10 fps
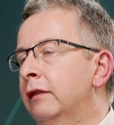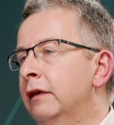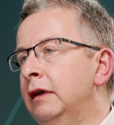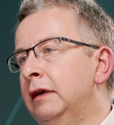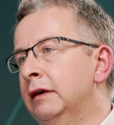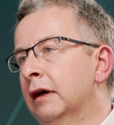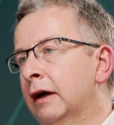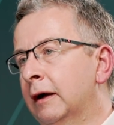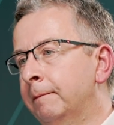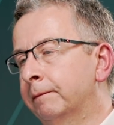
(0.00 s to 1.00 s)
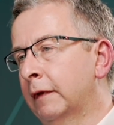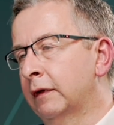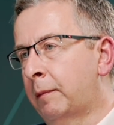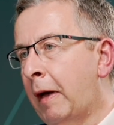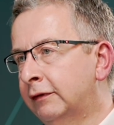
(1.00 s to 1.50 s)
the, um,
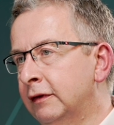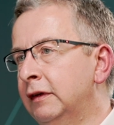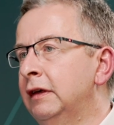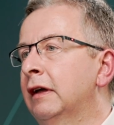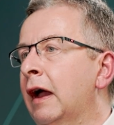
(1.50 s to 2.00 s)
the capacity,